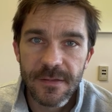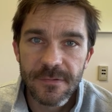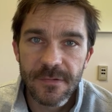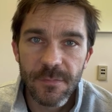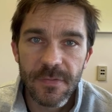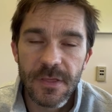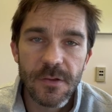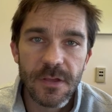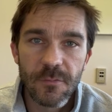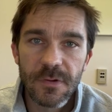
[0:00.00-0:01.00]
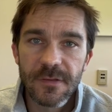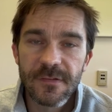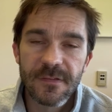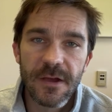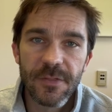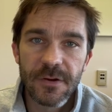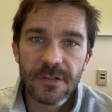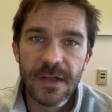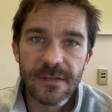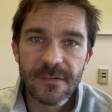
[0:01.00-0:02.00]
something that you can really sit down with your
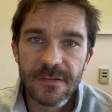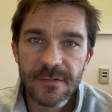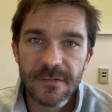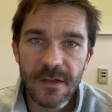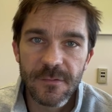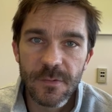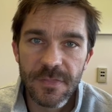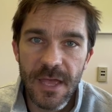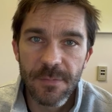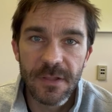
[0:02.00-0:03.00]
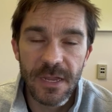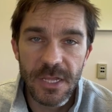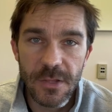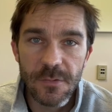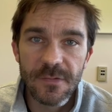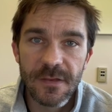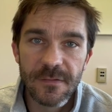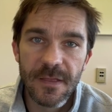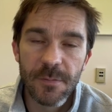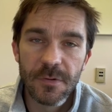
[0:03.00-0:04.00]
clients and discuss with them and kind of use the
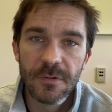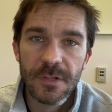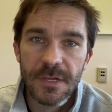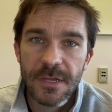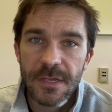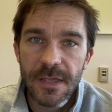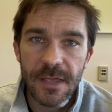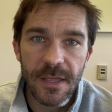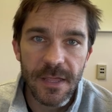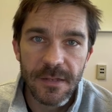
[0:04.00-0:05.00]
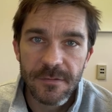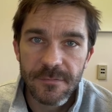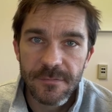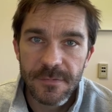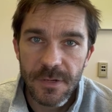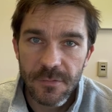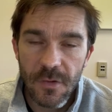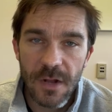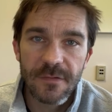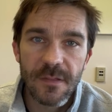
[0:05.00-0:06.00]
example and you know,
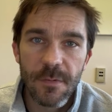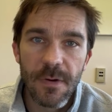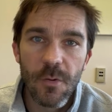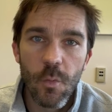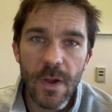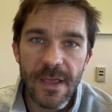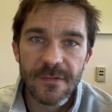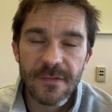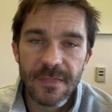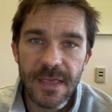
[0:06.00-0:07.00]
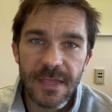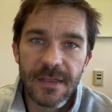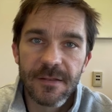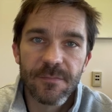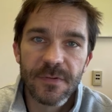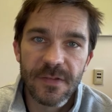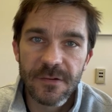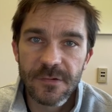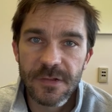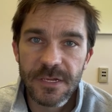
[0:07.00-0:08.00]
talk to them about ways that they can
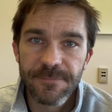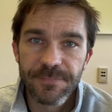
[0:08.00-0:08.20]
potentially